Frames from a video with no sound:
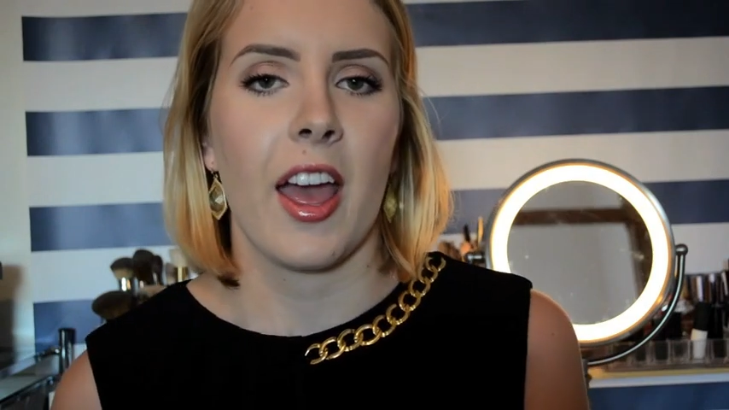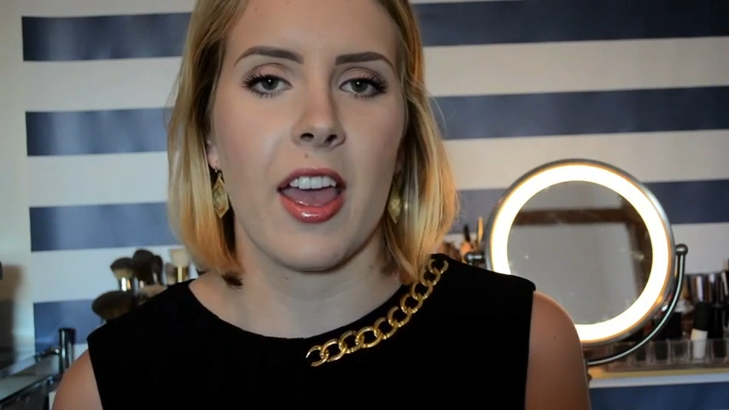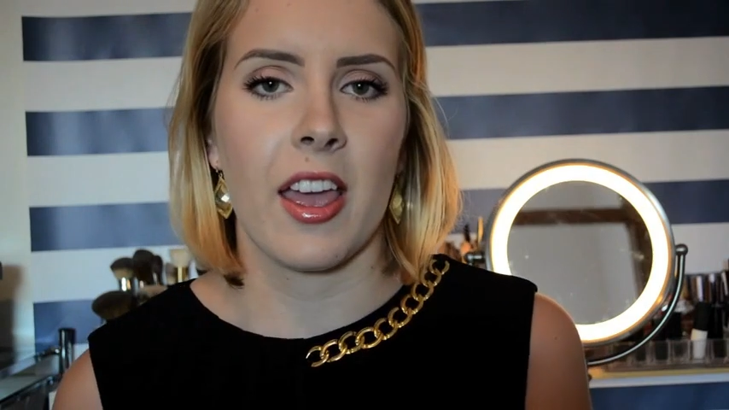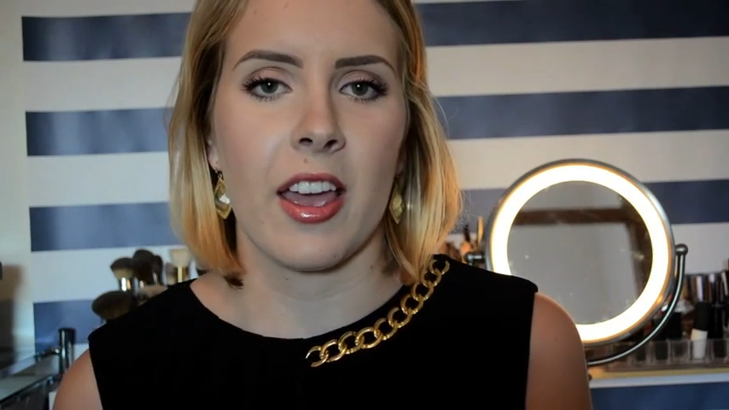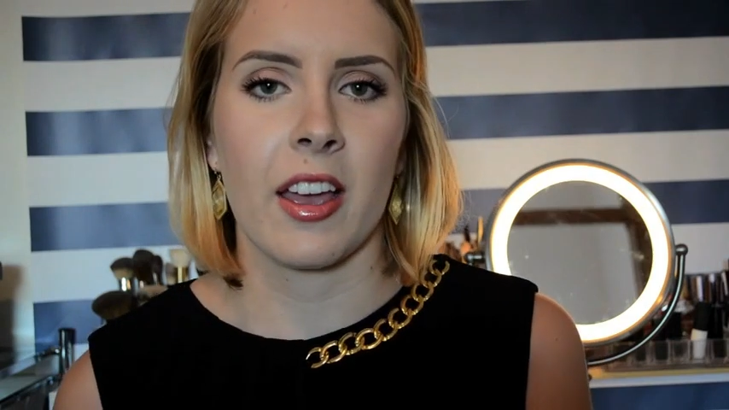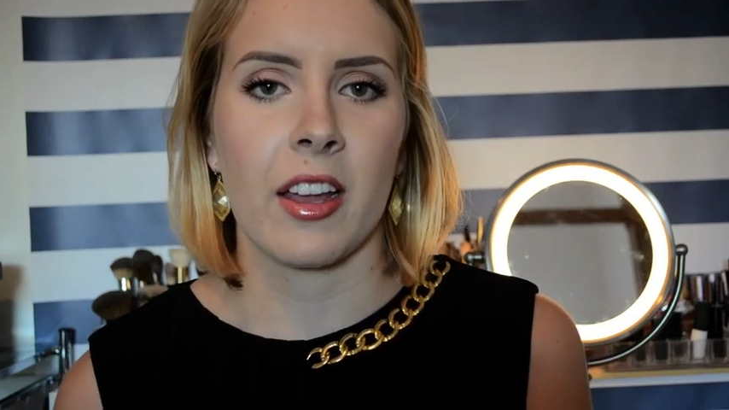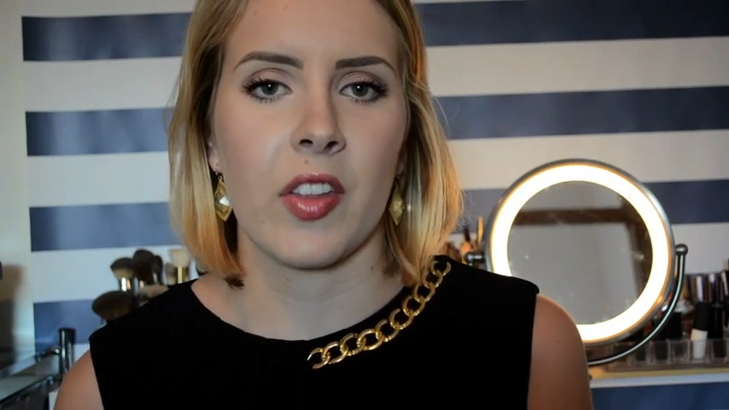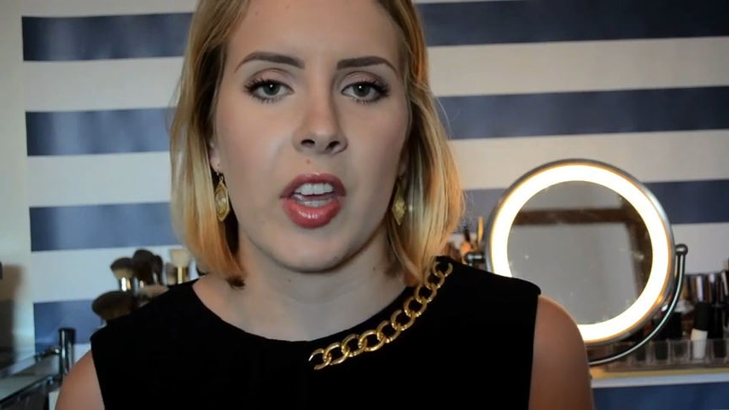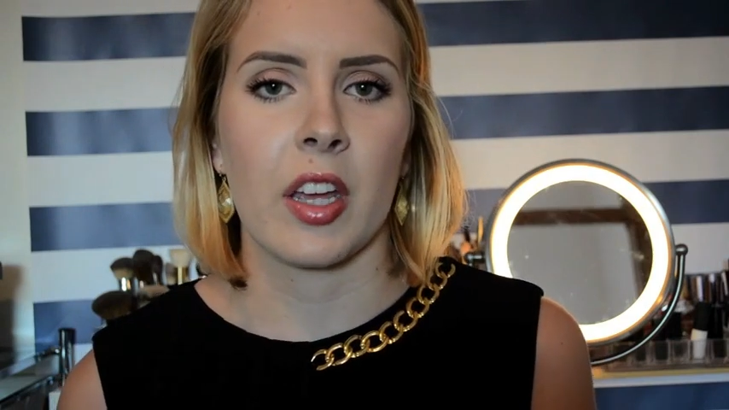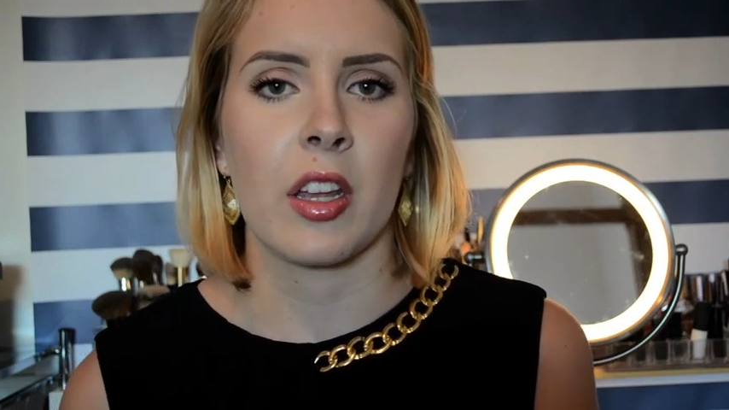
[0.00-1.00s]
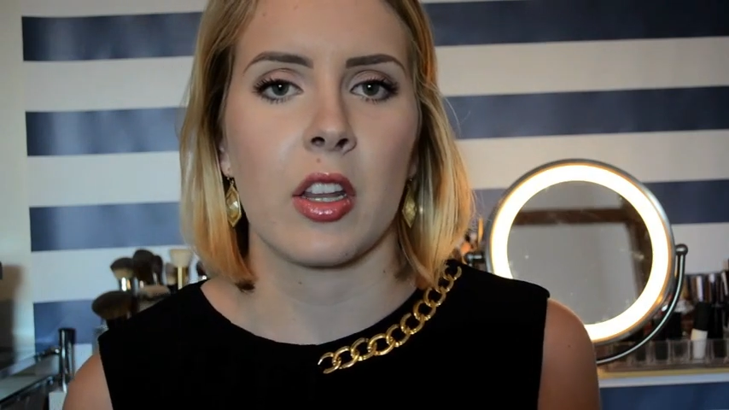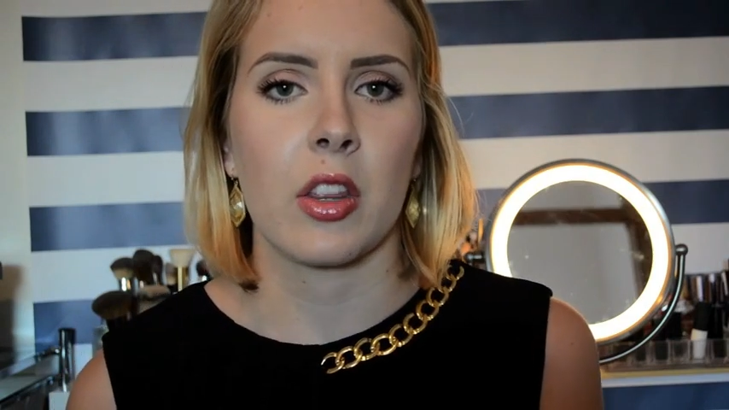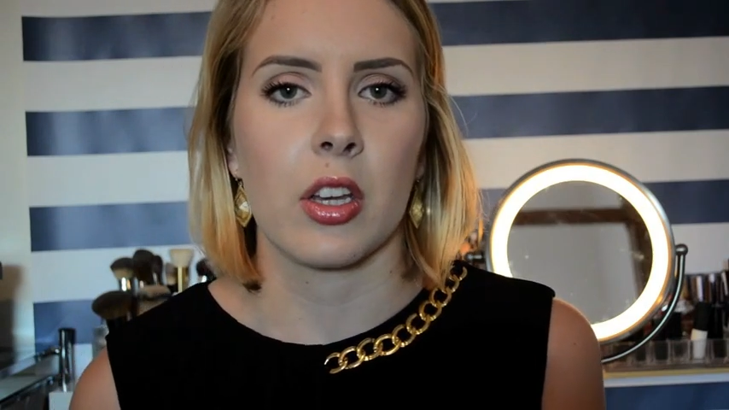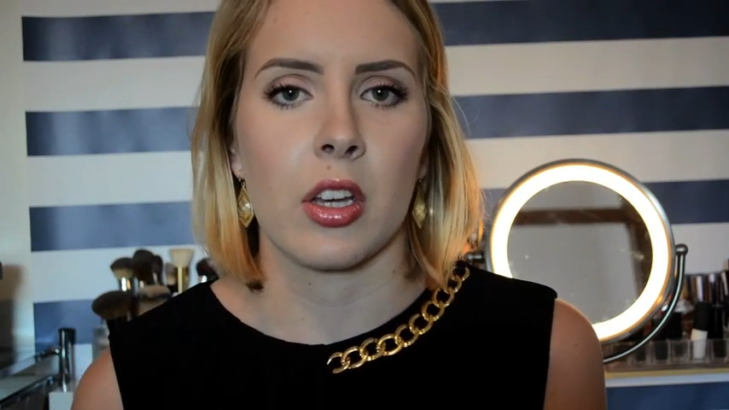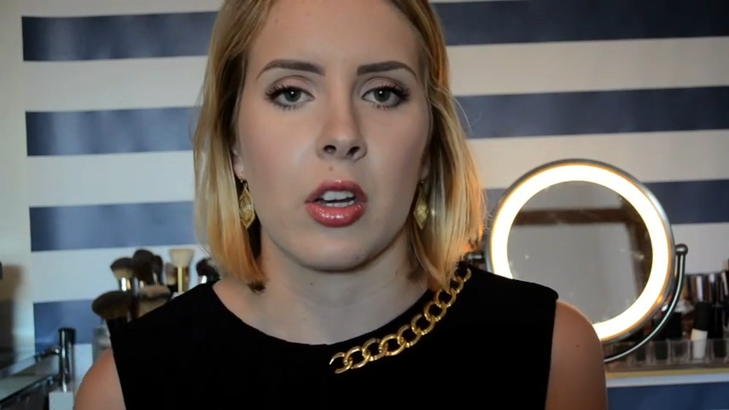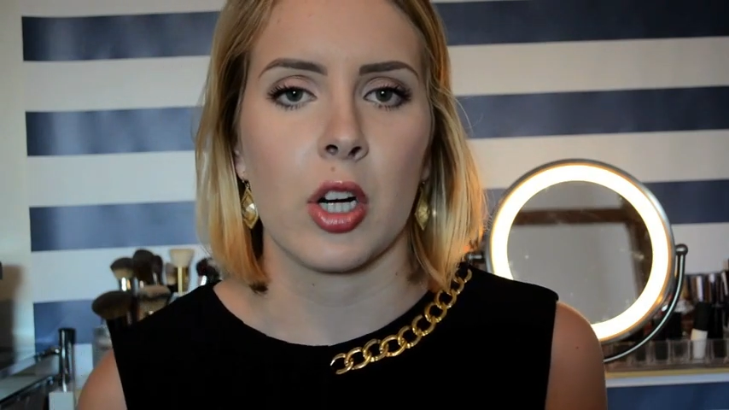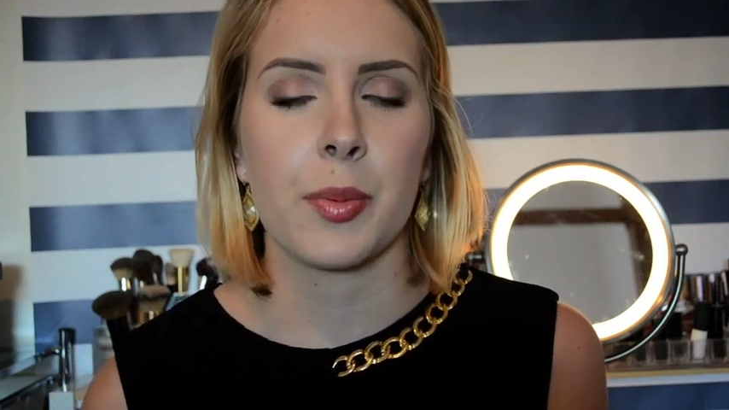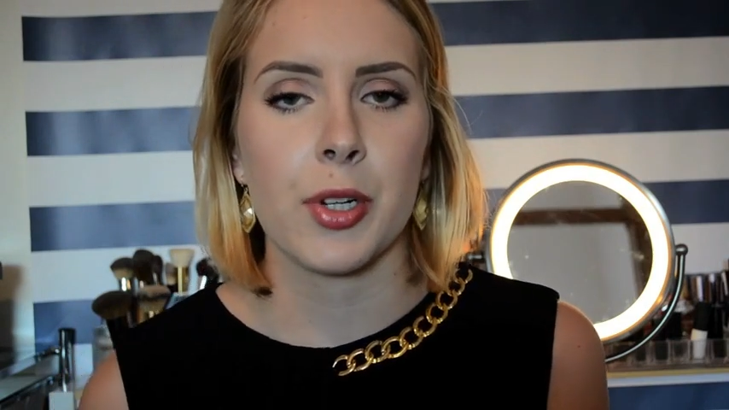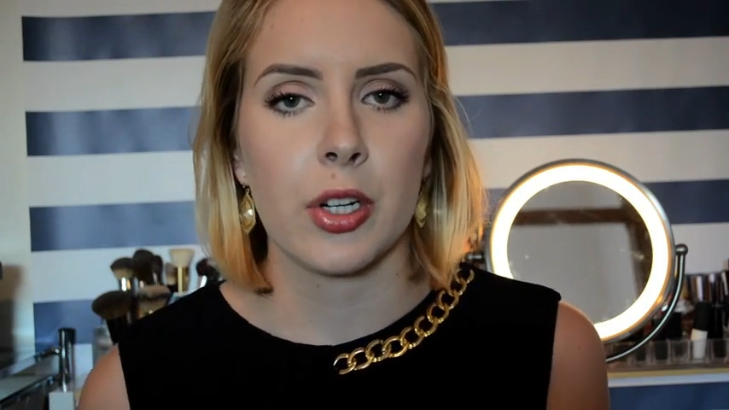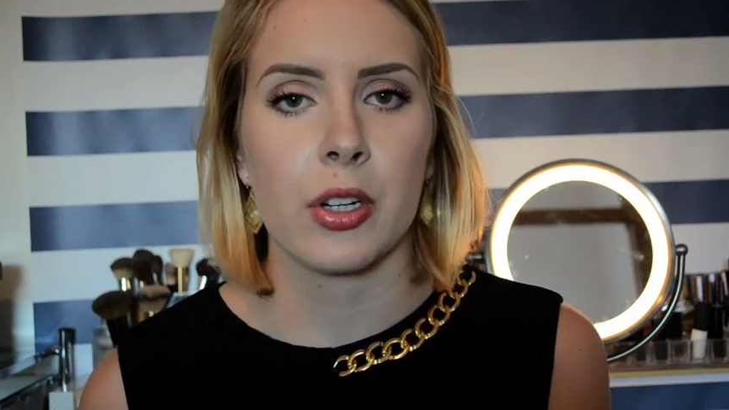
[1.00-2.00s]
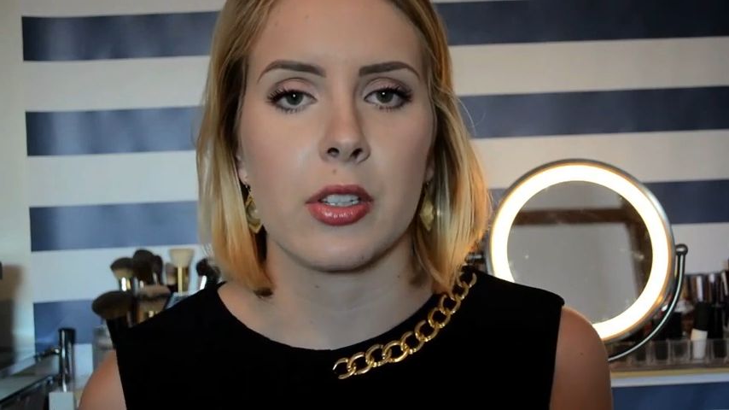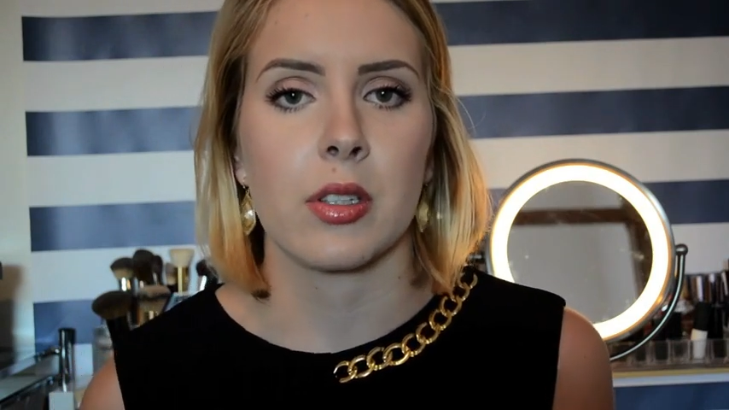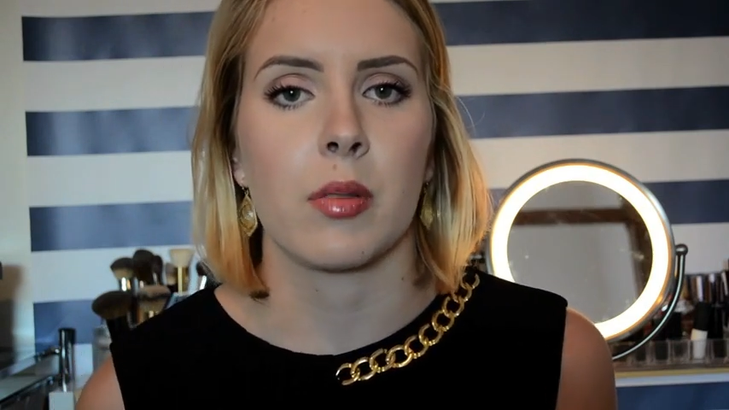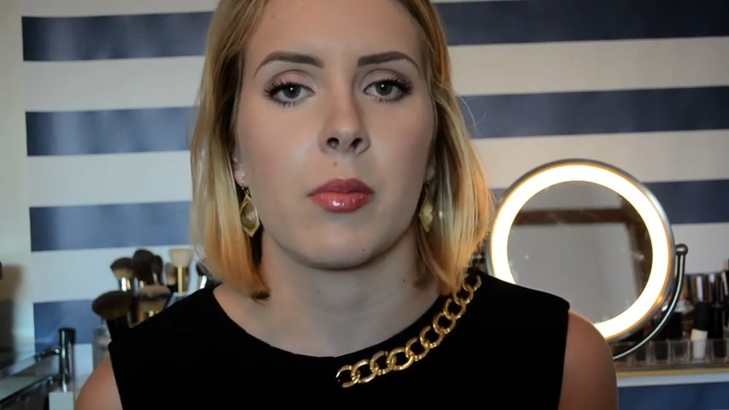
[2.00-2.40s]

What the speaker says: And then the Herbergers